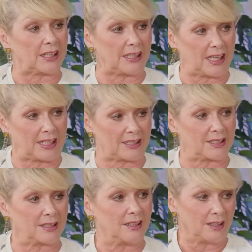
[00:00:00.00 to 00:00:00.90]
he had
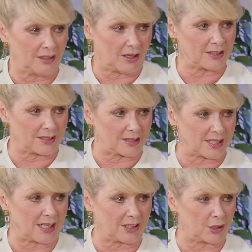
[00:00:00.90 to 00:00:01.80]
his license
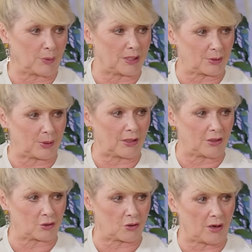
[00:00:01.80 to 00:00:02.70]
taken away, so he
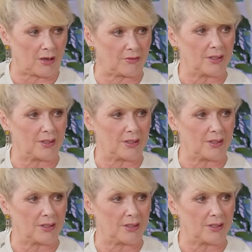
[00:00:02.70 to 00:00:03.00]
can't drive.